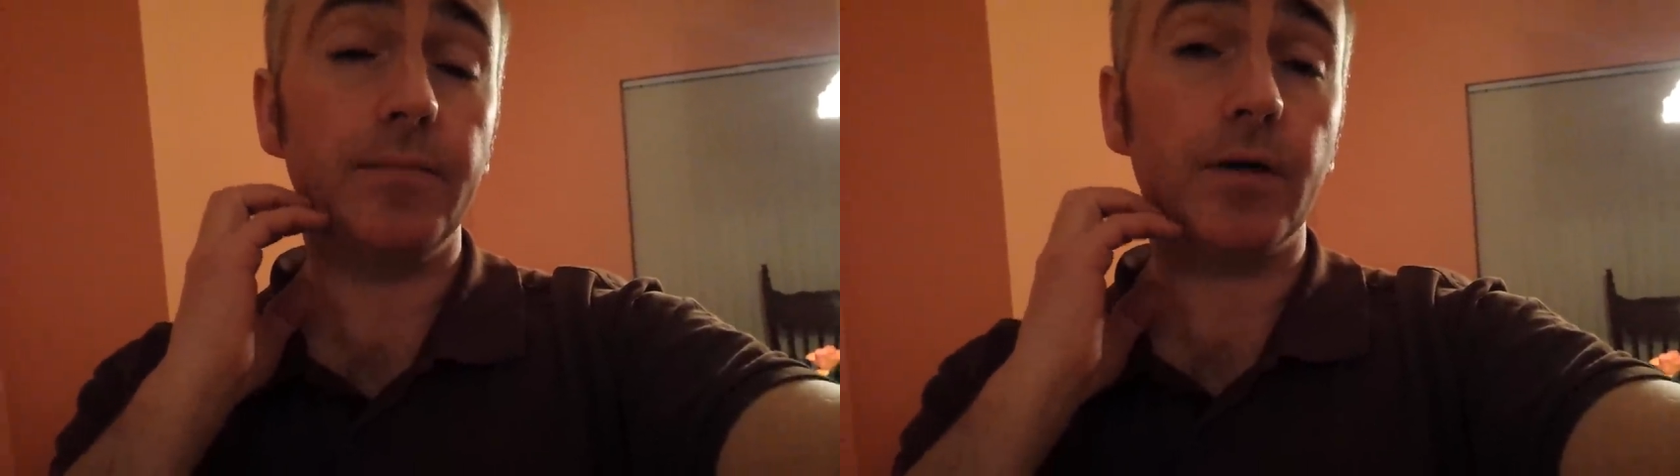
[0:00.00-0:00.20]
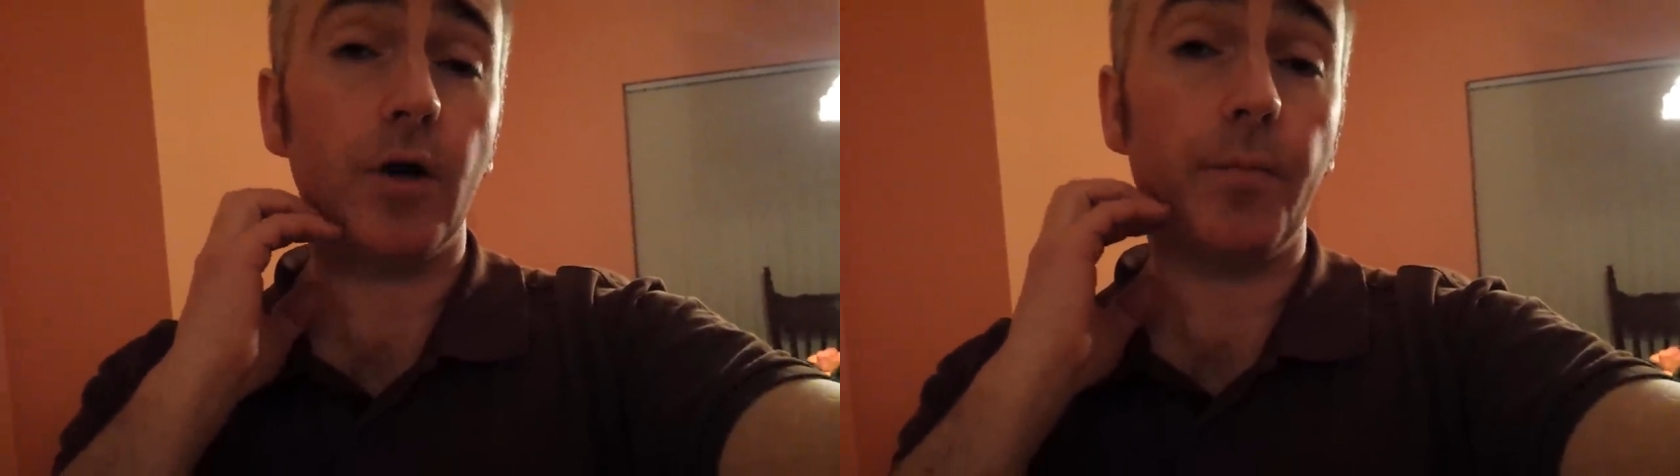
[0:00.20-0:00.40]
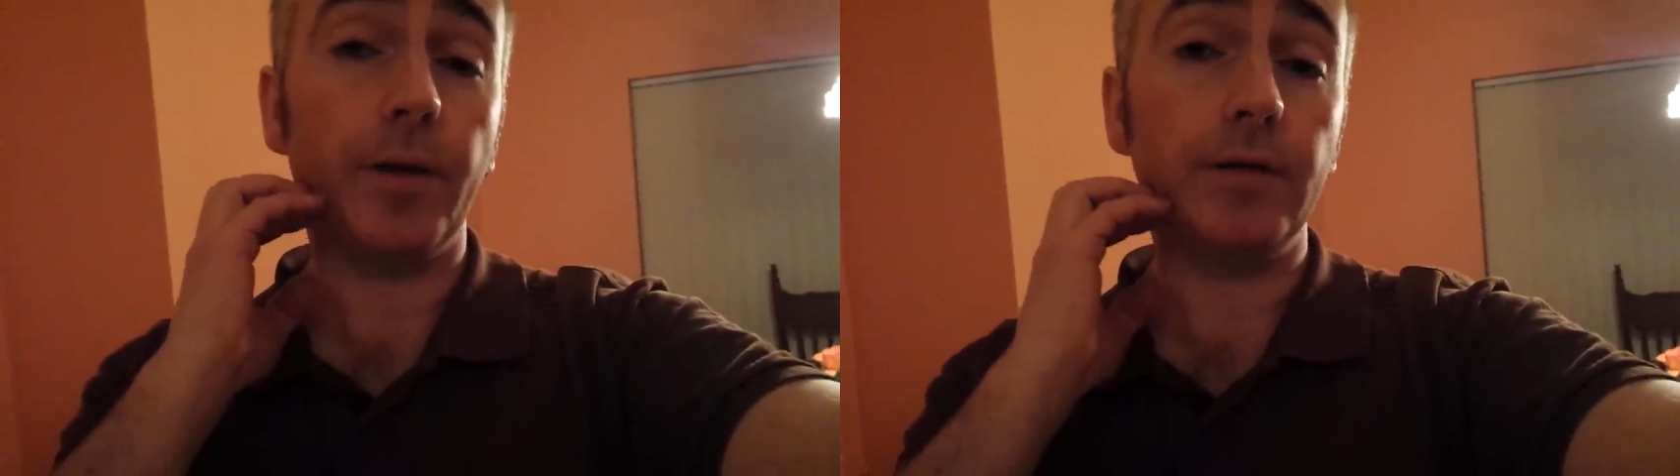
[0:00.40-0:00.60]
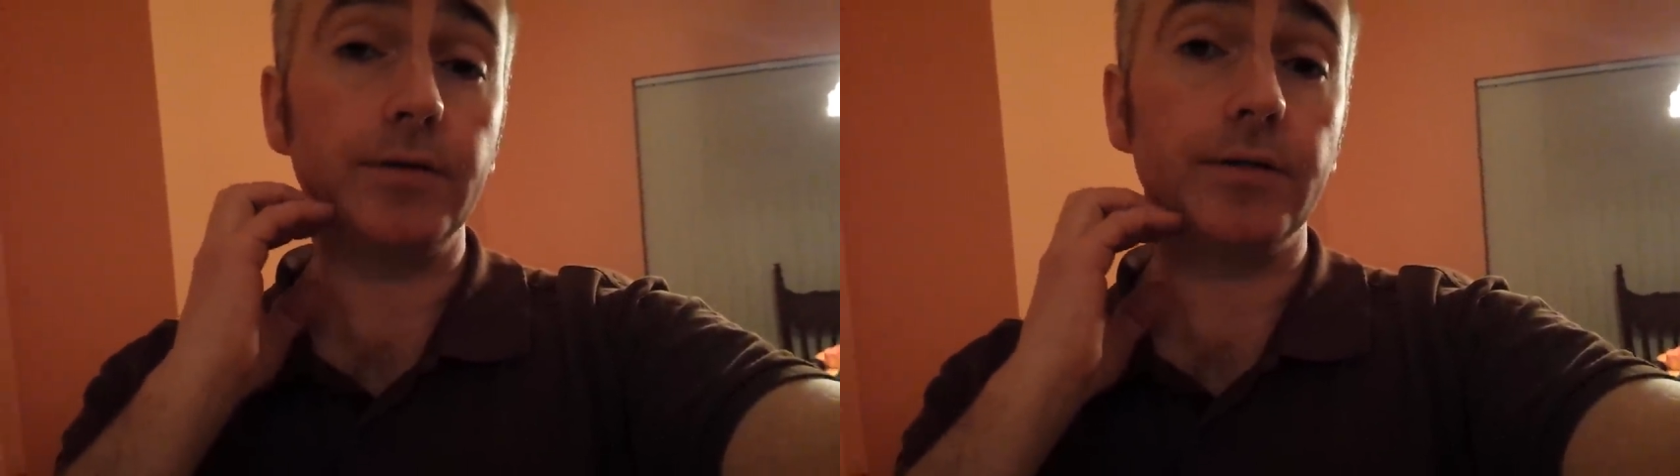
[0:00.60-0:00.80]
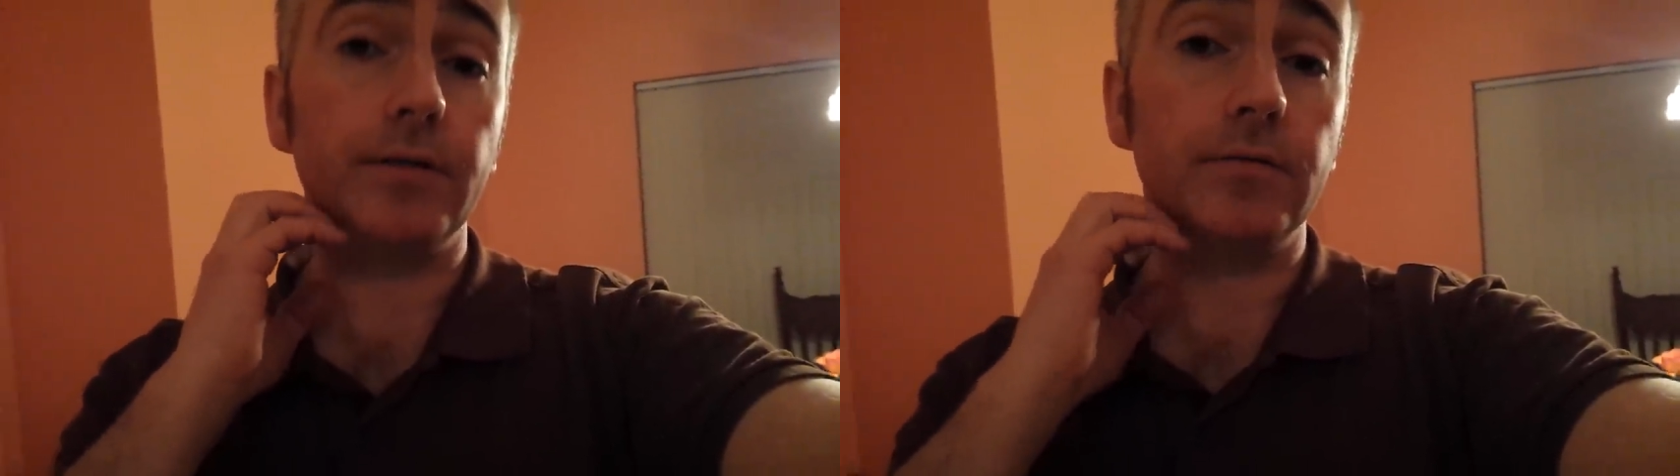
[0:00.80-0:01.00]
I got
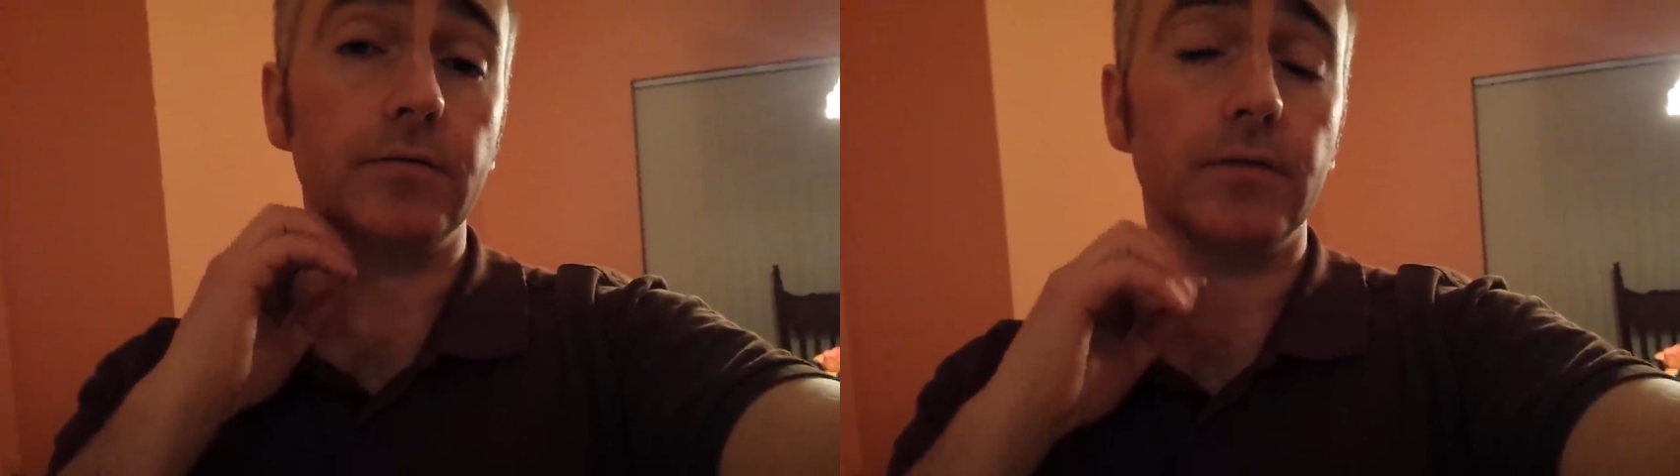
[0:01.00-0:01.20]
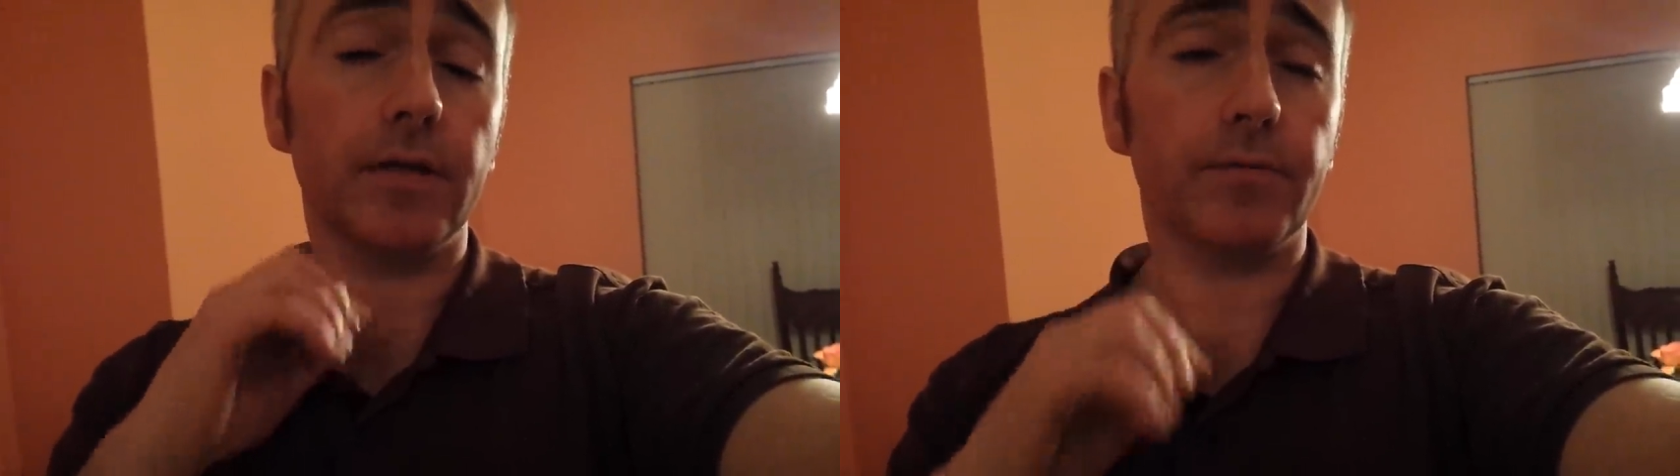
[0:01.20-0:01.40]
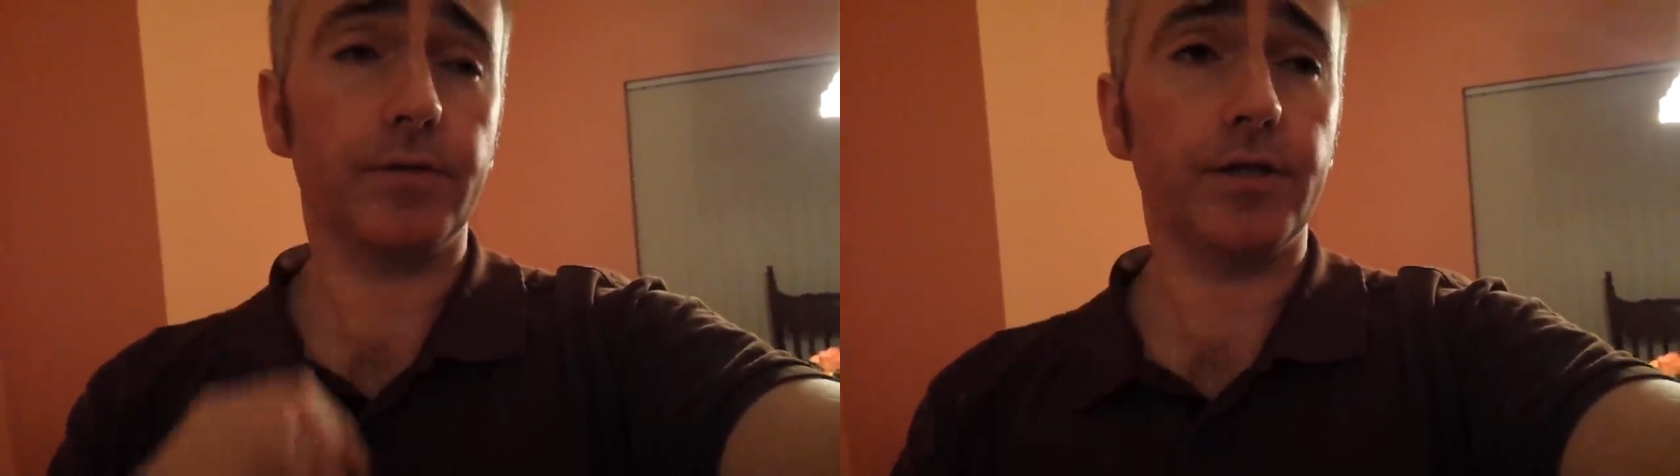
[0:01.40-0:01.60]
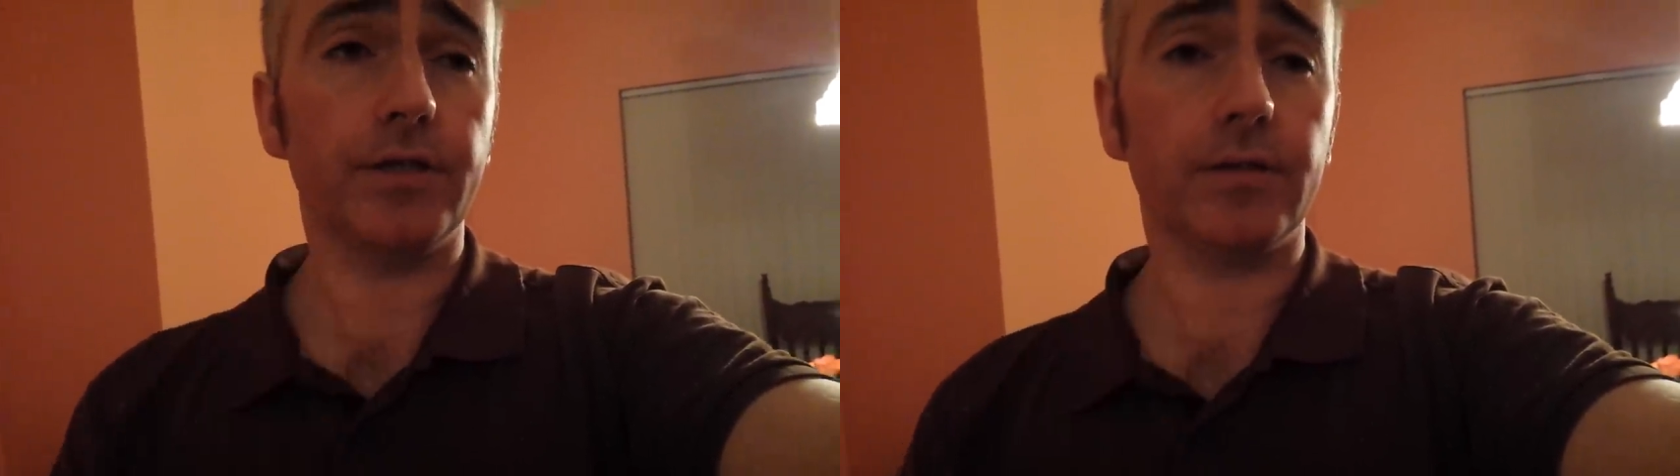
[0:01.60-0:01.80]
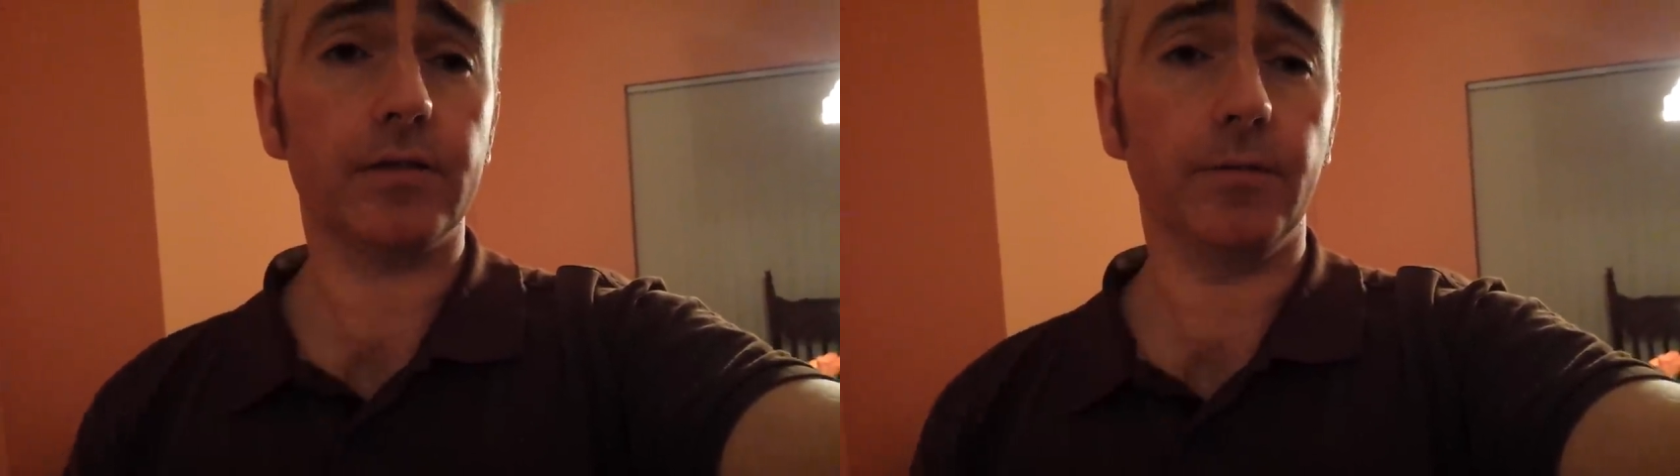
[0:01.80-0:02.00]
Pilsner liquid yeast,